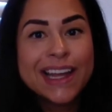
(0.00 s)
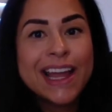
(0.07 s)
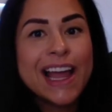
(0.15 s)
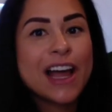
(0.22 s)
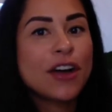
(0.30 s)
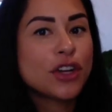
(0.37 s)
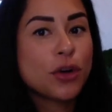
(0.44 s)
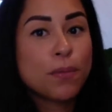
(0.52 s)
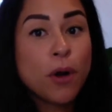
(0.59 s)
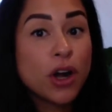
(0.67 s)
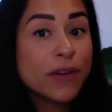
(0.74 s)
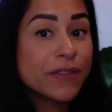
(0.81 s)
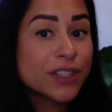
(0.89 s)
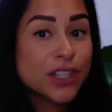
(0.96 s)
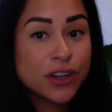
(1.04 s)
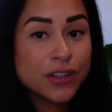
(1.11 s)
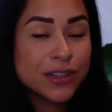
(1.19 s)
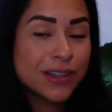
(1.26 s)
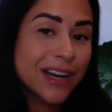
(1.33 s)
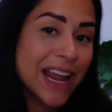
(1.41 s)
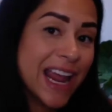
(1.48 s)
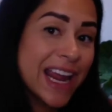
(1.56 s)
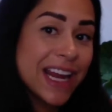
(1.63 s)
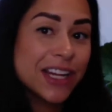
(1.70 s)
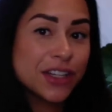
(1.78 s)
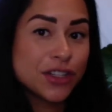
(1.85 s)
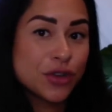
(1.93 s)
how you're part of a certain
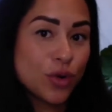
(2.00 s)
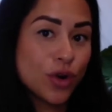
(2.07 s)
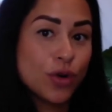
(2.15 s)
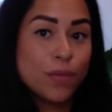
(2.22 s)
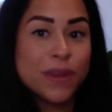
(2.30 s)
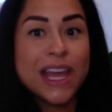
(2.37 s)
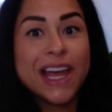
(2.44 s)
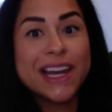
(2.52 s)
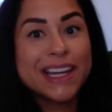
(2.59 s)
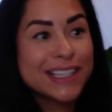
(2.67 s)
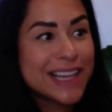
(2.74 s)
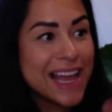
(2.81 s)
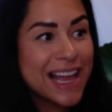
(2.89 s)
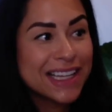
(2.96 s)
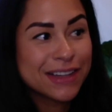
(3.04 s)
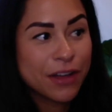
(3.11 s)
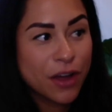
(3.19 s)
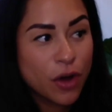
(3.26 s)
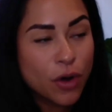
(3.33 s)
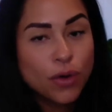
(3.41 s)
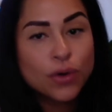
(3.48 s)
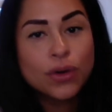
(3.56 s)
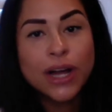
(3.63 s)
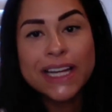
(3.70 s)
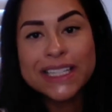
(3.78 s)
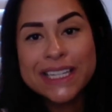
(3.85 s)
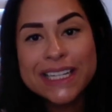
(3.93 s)
age group that is has a whole
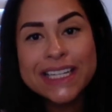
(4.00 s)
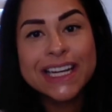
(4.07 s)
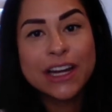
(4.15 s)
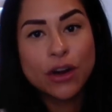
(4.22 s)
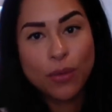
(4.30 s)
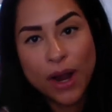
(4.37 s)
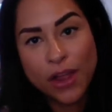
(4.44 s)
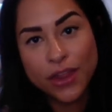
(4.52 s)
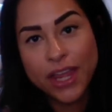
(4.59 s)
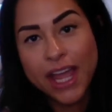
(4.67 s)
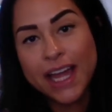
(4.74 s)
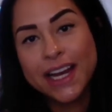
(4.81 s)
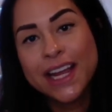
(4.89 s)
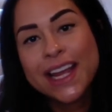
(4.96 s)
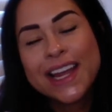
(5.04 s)
identity around that.